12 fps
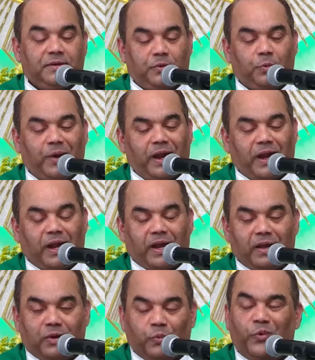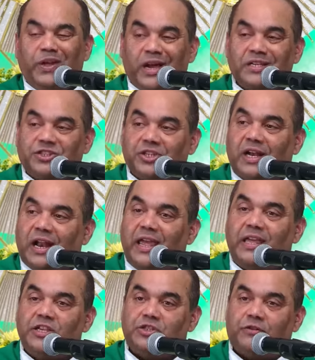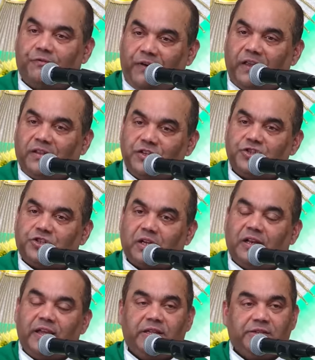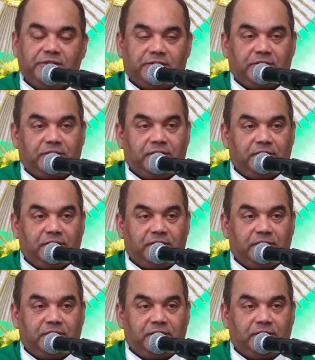where we are challenged, faith is challenged.